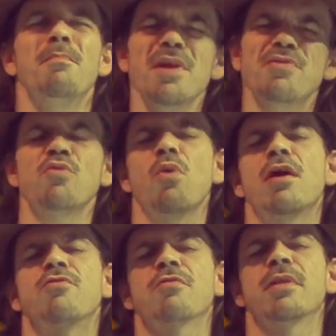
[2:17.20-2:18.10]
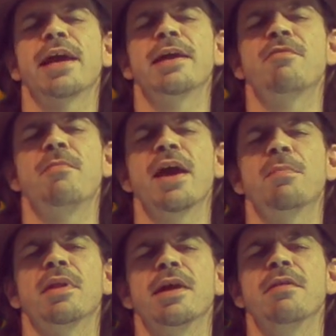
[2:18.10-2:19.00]
Mr. Rogers' land of
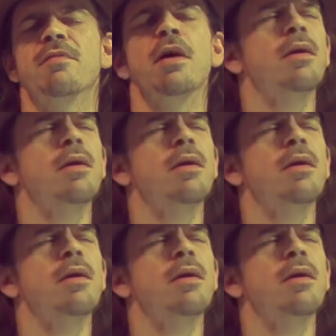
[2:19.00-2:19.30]
make-believe,